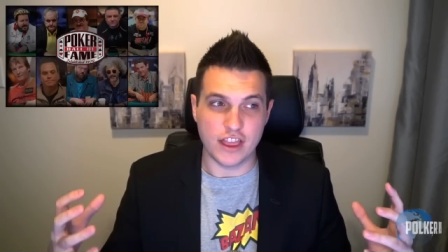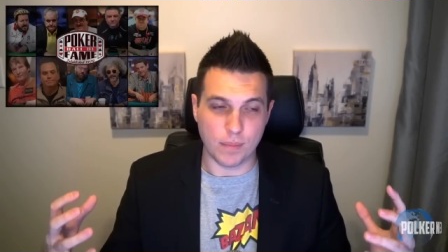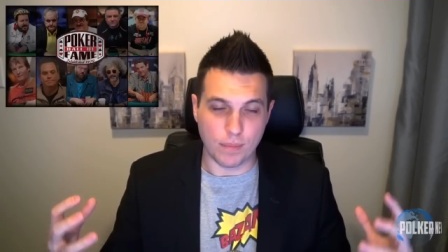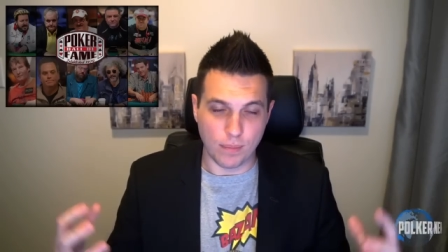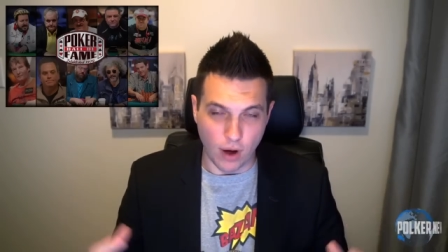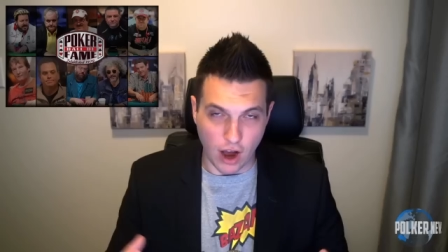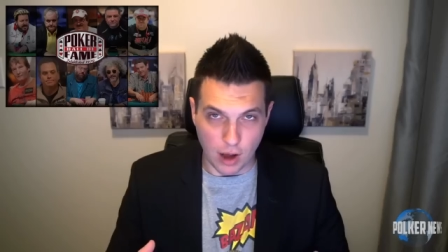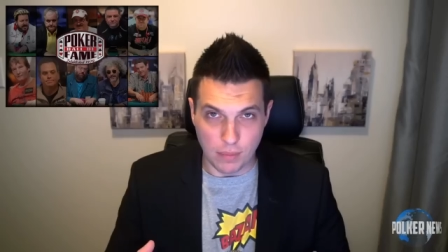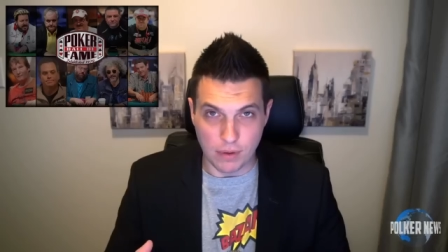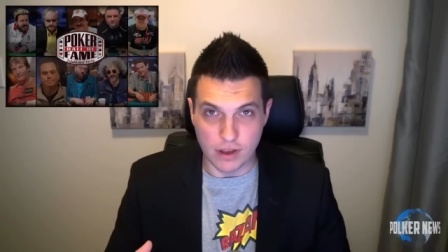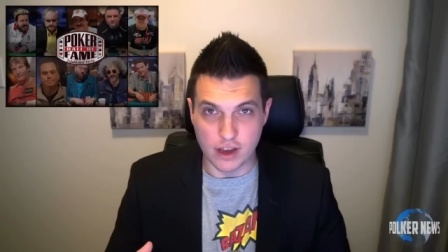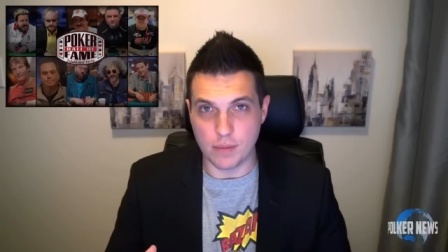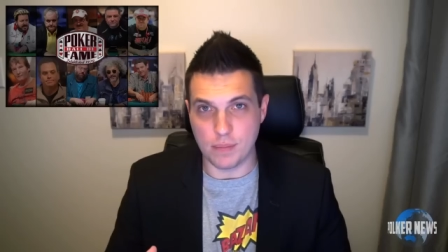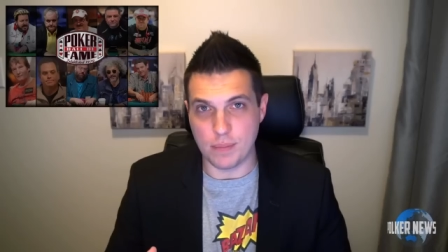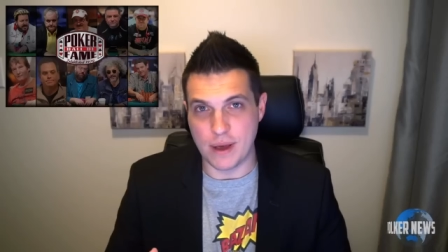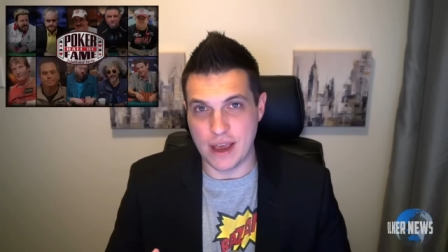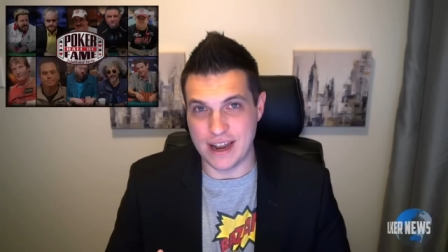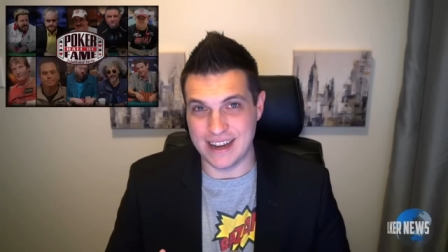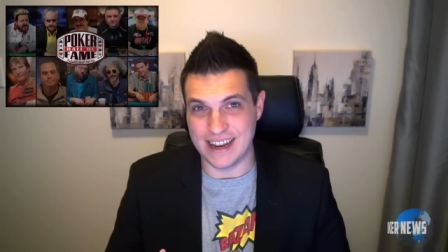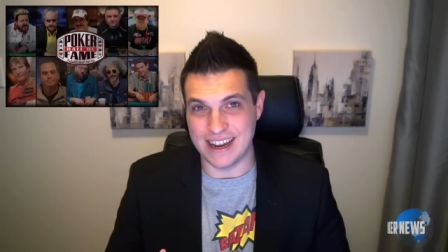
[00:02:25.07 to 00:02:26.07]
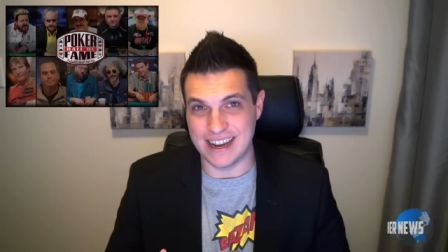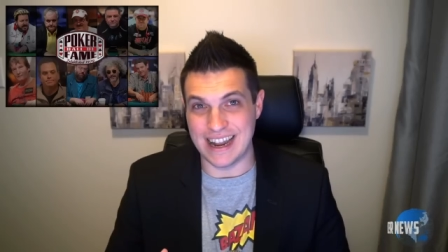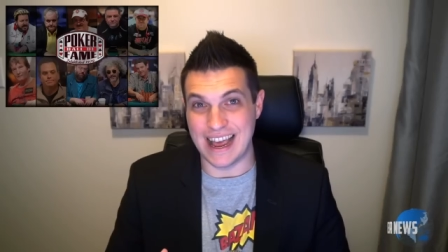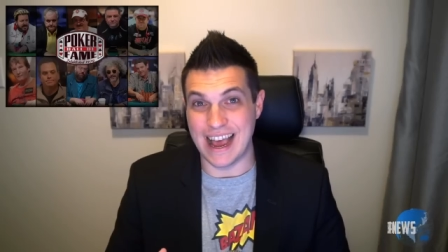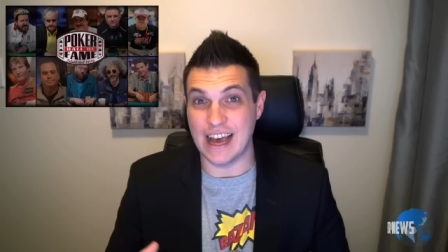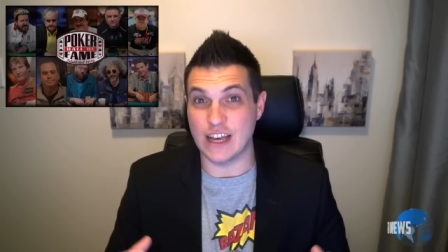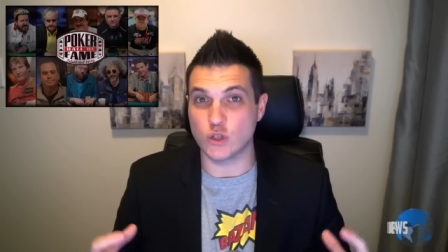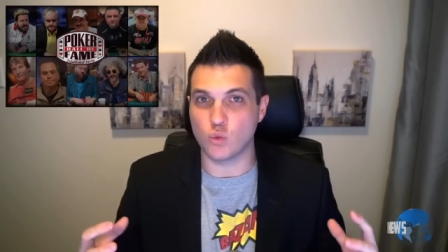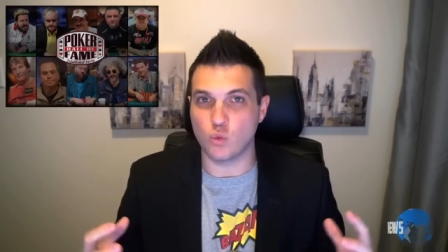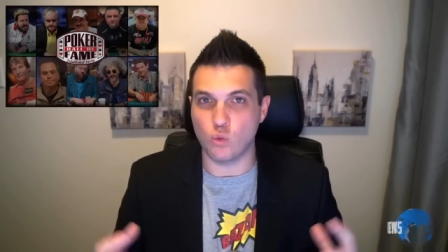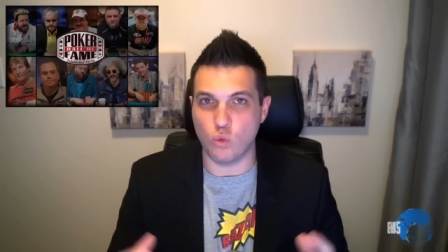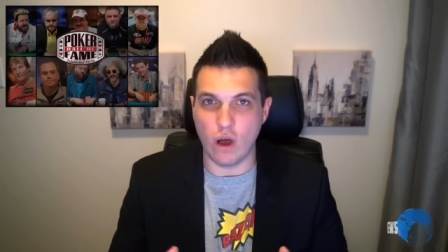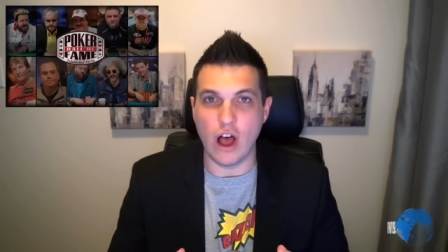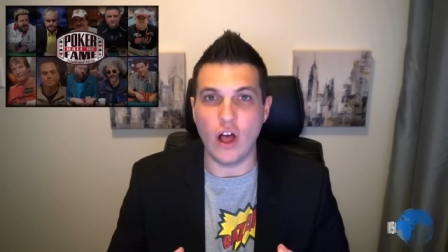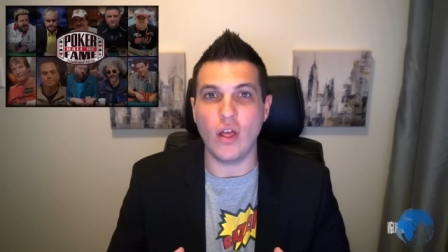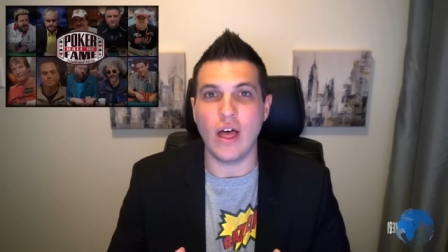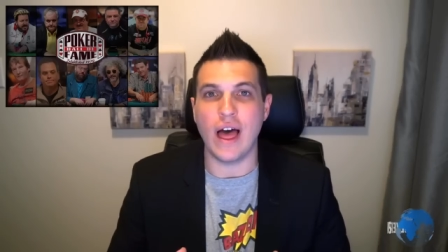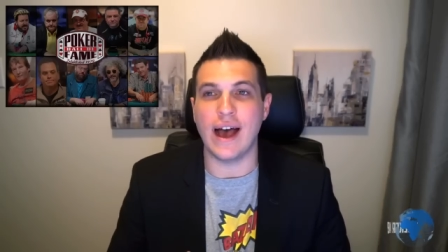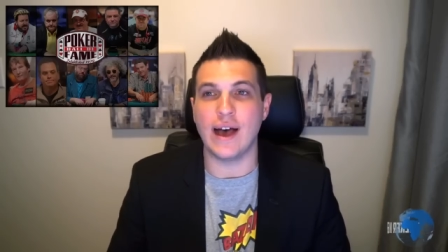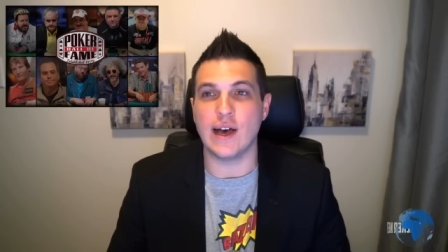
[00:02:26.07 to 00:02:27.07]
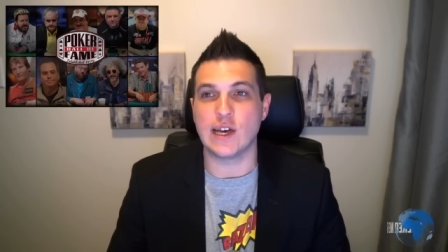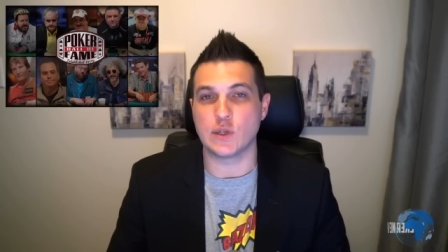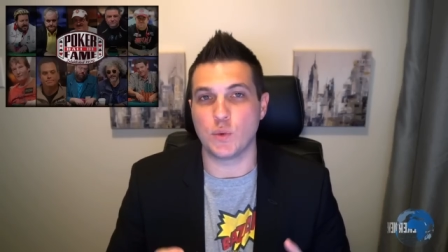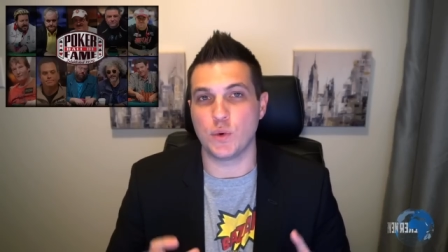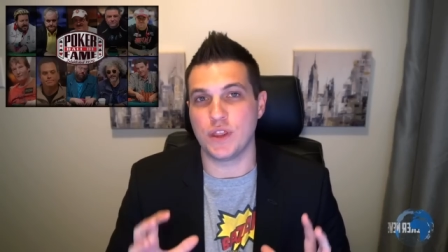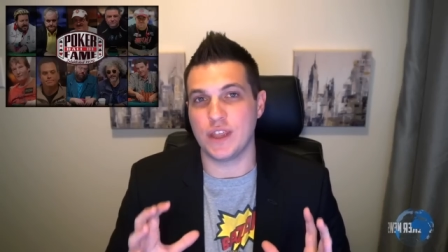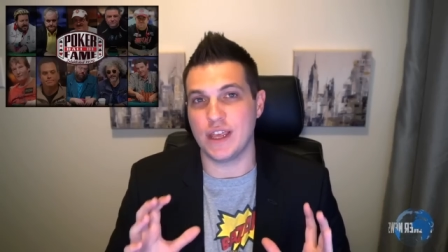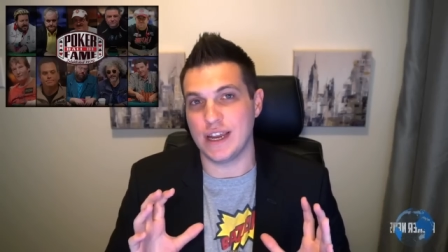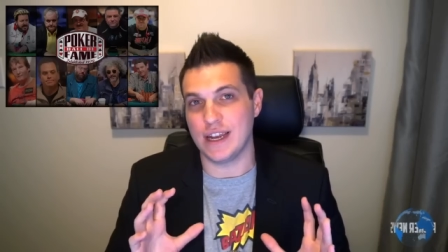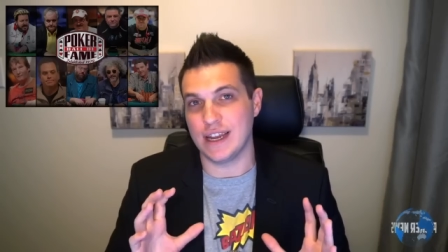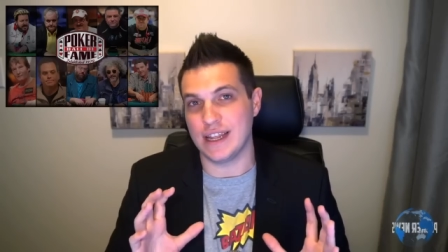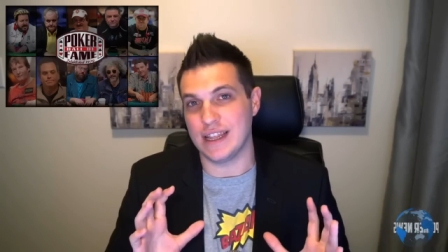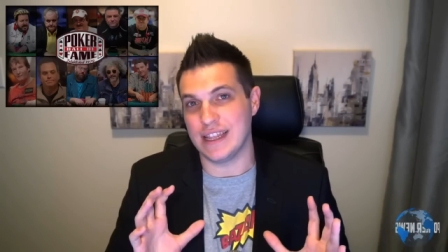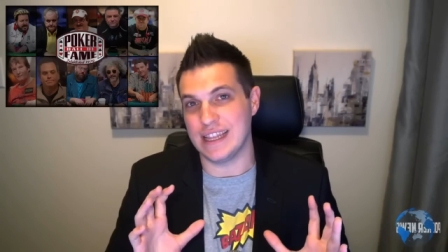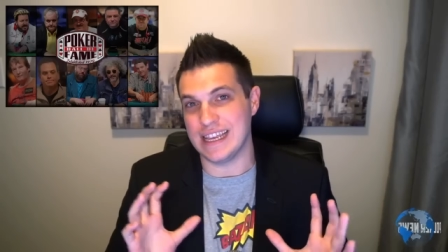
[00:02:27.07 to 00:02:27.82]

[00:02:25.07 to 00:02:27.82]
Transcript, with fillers: the public opinion as well as within